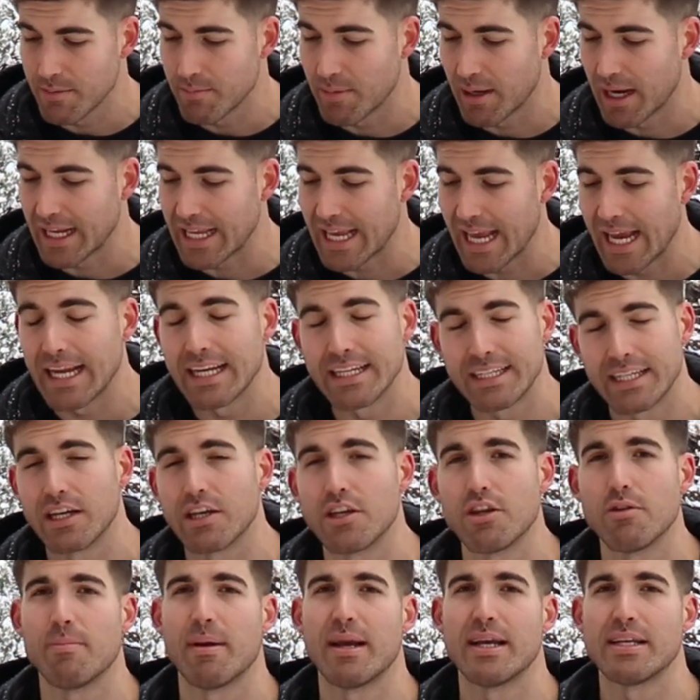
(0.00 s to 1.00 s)
but I can tell
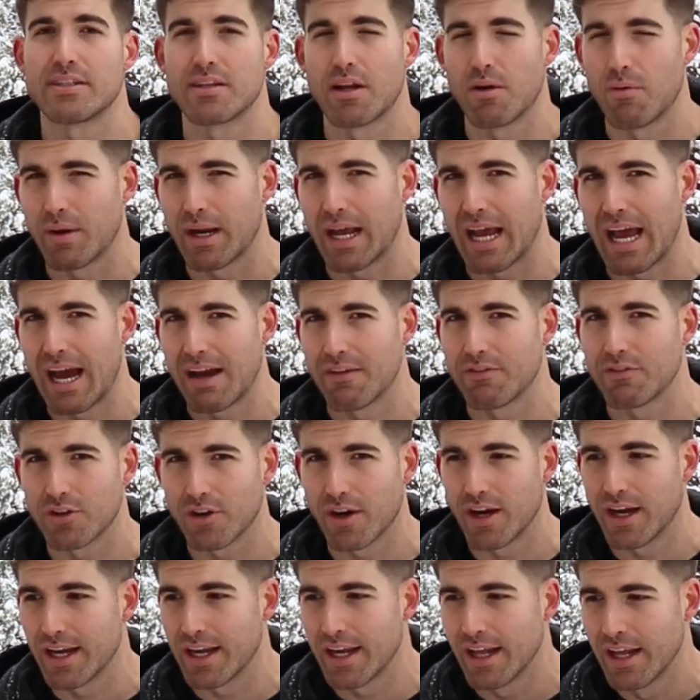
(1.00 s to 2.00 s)
you based on what I have
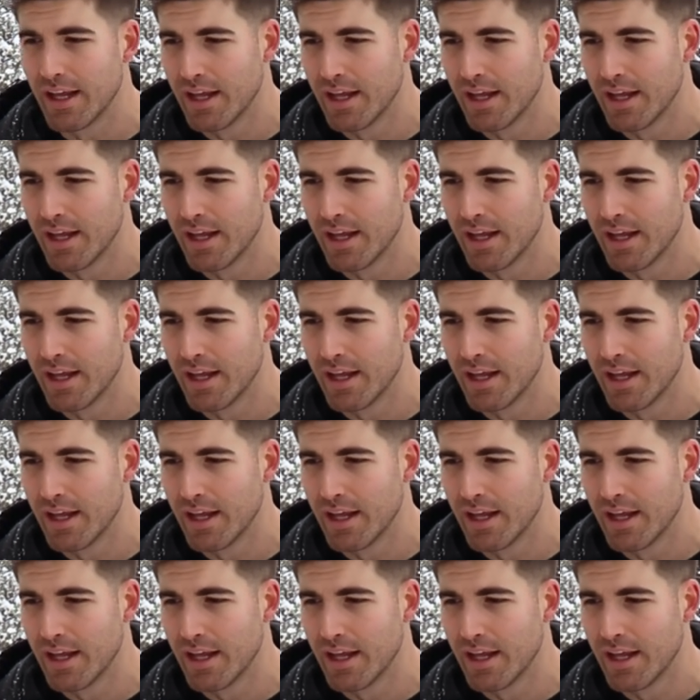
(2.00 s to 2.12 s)
tried.